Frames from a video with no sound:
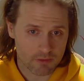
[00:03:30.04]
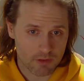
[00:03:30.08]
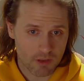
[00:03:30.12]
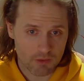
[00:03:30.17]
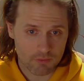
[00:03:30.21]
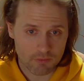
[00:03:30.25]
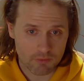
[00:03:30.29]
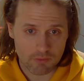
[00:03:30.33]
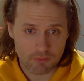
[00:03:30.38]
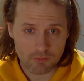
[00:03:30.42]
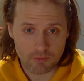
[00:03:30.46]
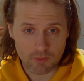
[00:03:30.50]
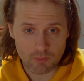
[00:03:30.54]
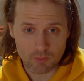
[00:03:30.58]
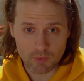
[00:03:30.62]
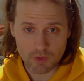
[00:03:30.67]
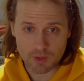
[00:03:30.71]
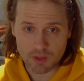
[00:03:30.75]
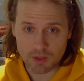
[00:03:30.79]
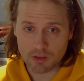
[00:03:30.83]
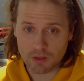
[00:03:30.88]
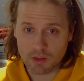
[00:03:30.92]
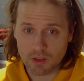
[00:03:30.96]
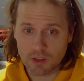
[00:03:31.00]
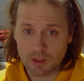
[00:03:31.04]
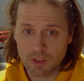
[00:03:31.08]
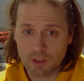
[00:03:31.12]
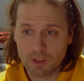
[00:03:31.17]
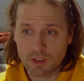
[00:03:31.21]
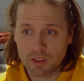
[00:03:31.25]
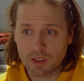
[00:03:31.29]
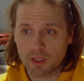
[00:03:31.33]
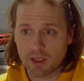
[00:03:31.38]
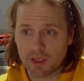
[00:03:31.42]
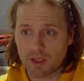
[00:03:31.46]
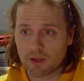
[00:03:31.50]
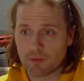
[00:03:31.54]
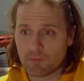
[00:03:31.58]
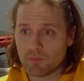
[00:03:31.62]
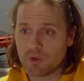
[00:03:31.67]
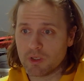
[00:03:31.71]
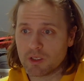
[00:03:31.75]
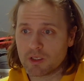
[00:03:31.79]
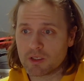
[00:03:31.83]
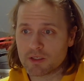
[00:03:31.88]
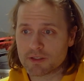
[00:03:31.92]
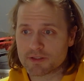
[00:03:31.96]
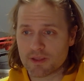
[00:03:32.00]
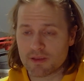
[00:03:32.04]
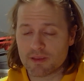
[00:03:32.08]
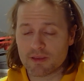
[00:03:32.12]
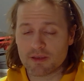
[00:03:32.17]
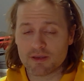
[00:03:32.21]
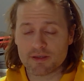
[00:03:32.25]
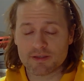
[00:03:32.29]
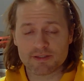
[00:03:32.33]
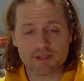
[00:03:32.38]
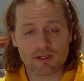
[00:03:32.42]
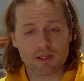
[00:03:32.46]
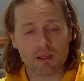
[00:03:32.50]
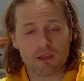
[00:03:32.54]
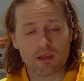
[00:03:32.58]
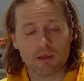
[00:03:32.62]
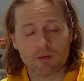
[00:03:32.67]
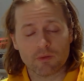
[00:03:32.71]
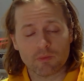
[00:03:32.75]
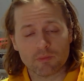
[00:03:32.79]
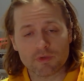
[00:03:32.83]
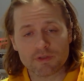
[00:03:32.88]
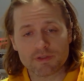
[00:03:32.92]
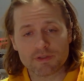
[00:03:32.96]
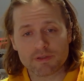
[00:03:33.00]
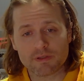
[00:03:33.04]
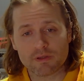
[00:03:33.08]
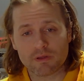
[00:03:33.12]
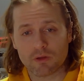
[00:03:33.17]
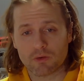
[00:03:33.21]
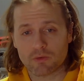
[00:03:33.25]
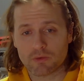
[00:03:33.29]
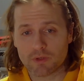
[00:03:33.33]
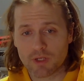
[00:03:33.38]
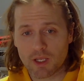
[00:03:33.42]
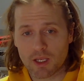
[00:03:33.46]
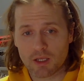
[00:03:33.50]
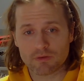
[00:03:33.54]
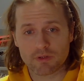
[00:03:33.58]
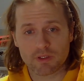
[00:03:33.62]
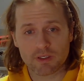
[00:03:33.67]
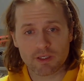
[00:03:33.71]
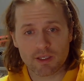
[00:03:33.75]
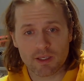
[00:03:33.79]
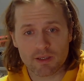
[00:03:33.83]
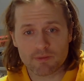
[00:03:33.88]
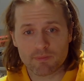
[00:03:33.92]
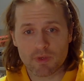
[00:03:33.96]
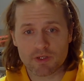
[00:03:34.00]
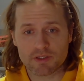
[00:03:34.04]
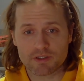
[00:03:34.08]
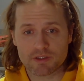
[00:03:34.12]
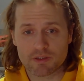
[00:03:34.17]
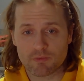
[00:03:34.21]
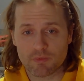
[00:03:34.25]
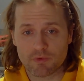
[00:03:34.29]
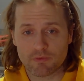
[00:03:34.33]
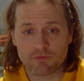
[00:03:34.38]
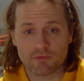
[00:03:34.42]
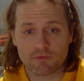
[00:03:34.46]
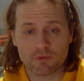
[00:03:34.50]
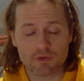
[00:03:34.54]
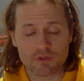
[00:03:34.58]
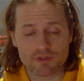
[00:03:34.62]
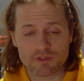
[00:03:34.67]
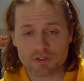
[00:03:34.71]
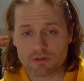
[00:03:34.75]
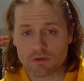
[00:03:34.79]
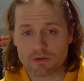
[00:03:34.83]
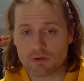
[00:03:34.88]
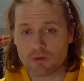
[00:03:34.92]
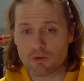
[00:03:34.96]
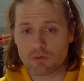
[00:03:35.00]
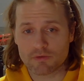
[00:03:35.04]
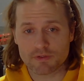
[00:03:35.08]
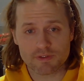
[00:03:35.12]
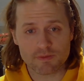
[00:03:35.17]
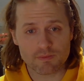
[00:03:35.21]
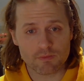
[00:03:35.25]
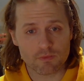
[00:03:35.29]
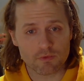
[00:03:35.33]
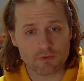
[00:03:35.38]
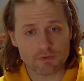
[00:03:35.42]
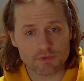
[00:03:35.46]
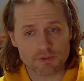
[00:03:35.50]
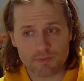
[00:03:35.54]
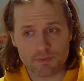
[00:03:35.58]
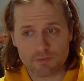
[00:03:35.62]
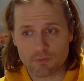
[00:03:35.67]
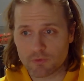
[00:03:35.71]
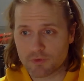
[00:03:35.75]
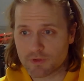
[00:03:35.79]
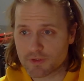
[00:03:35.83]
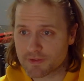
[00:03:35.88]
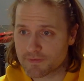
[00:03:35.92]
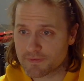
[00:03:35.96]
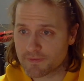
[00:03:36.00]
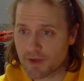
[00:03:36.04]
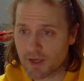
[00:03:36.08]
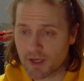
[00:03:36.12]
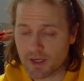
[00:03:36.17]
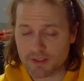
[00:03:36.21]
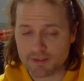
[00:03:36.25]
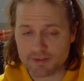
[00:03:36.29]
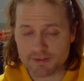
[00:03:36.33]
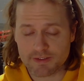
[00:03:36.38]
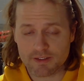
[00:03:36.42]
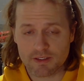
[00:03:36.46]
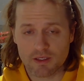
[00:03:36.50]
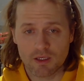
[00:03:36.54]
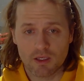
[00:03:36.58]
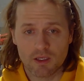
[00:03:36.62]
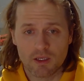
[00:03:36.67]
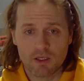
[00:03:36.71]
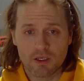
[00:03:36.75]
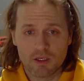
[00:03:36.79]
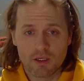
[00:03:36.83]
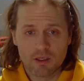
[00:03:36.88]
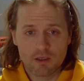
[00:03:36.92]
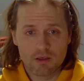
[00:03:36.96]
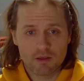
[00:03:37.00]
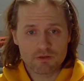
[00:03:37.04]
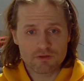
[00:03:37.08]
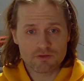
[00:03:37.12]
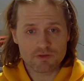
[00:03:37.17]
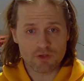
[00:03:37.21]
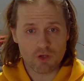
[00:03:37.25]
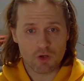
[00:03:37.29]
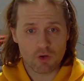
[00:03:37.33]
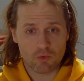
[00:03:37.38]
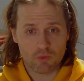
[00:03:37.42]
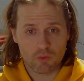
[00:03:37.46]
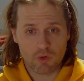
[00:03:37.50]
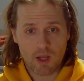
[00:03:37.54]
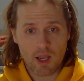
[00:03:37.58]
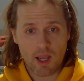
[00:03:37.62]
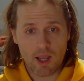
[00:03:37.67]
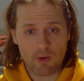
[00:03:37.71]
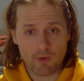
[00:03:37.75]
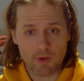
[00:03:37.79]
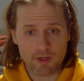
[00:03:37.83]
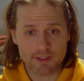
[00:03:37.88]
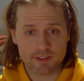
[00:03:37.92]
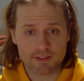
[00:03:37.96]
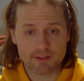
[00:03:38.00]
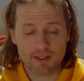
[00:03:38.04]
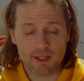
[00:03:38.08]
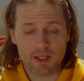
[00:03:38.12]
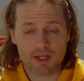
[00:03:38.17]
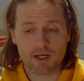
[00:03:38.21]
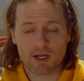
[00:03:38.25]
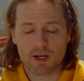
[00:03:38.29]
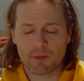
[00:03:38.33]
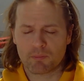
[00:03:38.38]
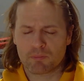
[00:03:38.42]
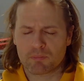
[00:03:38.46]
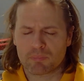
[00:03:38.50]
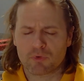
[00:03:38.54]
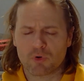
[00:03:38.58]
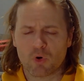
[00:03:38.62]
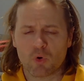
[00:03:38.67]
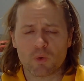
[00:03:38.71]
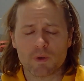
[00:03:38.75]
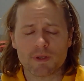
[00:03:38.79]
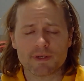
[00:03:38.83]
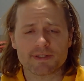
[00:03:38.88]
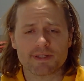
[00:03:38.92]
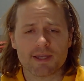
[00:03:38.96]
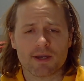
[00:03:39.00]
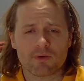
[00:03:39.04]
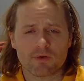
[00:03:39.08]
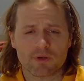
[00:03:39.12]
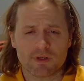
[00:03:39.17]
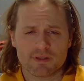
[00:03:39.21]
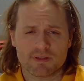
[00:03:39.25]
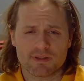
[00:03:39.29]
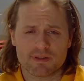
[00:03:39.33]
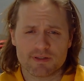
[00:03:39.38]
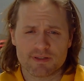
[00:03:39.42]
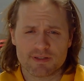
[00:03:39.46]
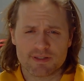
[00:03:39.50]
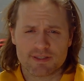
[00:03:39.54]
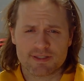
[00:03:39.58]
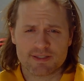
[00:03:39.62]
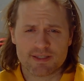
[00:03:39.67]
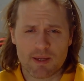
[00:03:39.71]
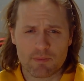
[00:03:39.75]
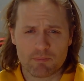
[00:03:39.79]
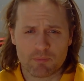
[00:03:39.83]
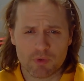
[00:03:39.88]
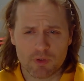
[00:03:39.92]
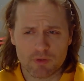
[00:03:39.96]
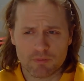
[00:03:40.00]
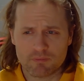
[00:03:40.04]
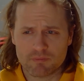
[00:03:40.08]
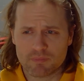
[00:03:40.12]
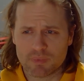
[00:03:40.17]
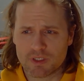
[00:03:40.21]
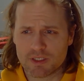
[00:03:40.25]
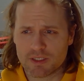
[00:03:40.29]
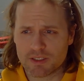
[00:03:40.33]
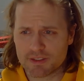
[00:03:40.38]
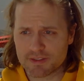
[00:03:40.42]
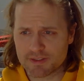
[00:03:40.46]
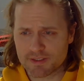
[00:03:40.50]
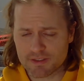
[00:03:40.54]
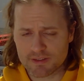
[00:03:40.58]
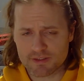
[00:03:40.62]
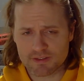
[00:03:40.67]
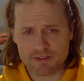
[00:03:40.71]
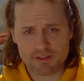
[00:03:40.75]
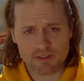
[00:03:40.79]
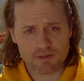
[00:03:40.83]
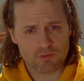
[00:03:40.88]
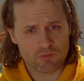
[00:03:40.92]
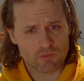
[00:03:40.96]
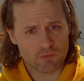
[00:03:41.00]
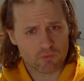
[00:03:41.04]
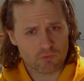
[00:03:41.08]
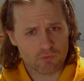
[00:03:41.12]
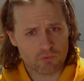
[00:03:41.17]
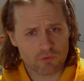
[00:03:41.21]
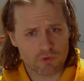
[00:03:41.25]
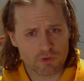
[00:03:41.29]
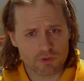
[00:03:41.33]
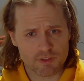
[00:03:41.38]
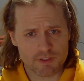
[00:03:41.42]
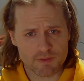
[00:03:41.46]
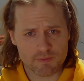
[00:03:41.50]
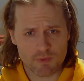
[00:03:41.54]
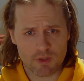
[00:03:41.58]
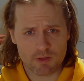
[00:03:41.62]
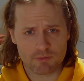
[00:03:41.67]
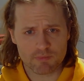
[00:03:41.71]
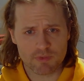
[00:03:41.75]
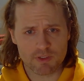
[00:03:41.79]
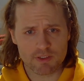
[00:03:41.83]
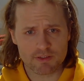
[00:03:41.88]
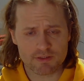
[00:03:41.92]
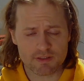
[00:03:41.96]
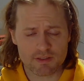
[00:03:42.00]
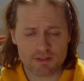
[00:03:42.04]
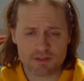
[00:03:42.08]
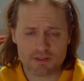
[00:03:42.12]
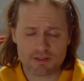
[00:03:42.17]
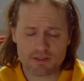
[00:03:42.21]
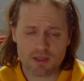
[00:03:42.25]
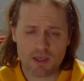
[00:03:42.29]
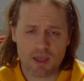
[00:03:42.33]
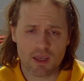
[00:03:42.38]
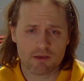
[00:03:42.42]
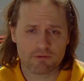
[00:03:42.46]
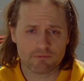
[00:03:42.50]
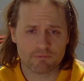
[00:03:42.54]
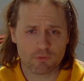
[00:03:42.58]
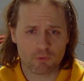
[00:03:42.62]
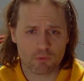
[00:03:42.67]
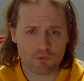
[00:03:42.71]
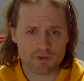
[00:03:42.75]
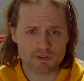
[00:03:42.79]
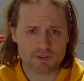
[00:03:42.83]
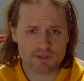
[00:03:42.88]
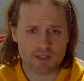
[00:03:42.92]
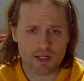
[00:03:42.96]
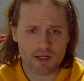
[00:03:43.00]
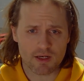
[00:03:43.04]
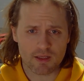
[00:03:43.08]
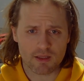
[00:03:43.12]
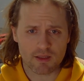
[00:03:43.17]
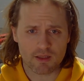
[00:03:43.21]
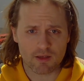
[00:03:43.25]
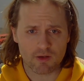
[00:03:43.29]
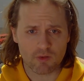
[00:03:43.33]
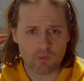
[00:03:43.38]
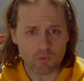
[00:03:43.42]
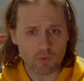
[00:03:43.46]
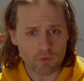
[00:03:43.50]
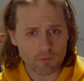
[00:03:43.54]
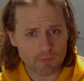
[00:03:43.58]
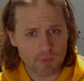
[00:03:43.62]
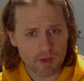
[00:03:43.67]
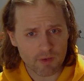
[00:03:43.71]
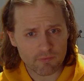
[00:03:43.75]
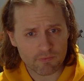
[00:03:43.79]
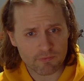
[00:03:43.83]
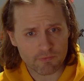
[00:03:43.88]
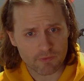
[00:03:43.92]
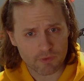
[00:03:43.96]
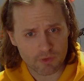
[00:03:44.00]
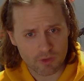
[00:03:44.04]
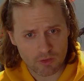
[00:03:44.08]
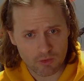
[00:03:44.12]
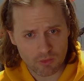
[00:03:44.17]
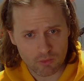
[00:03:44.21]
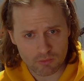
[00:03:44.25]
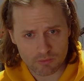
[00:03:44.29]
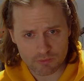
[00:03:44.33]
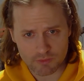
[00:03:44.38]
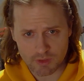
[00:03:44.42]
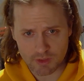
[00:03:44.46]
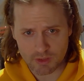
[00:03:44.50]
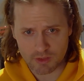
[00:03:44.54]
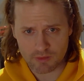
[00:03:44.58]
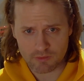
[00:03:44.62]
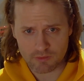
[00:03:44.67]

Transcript: out through the week. And because of this, it helped me slow down, like I mentioned before, slow is smooth, smooth is fast. So how I did that, I broke it down into separate pieces, really small pieces. I focused on hitting with my foot only,